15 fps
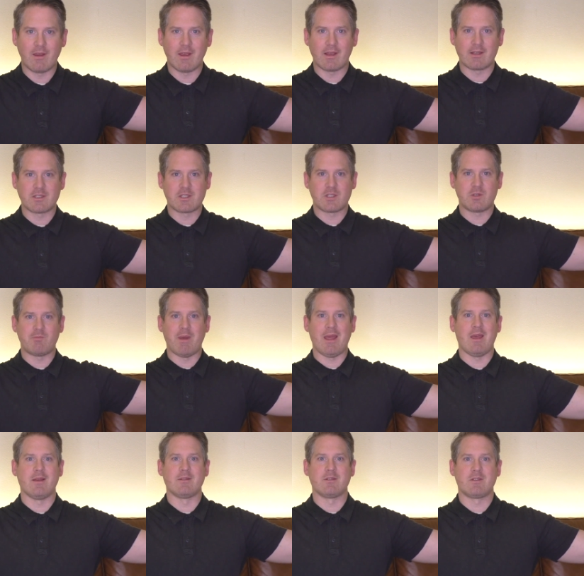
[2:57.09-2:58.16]

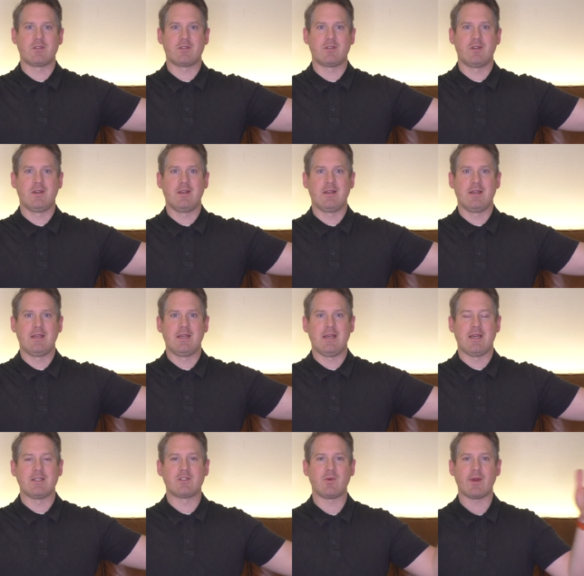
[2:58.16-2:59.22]
expands.
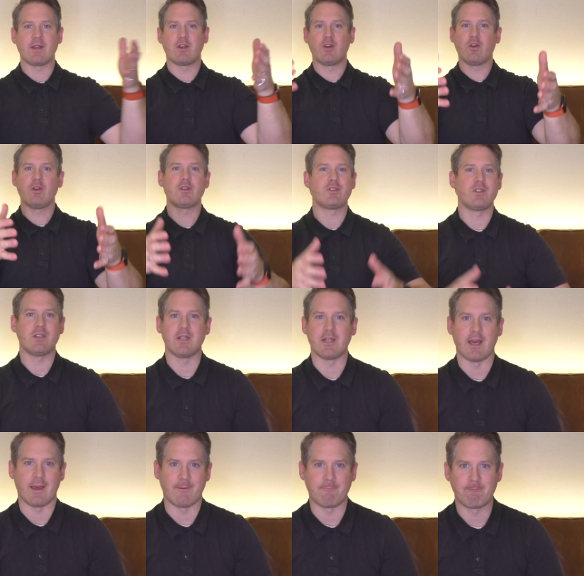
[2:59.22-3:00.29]
And so I encourage you
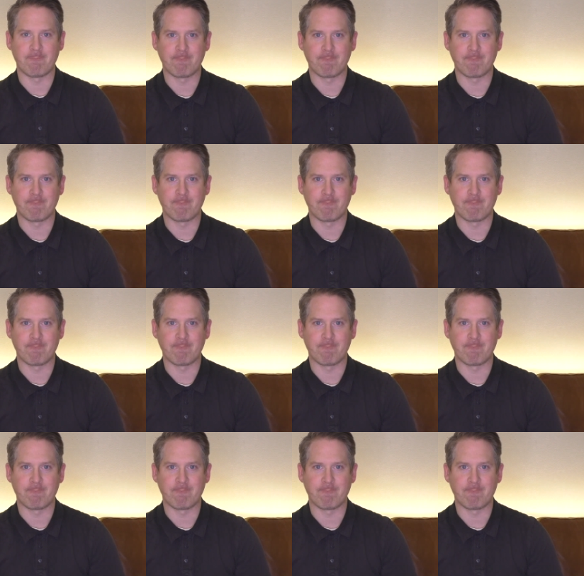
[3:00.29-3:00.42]
today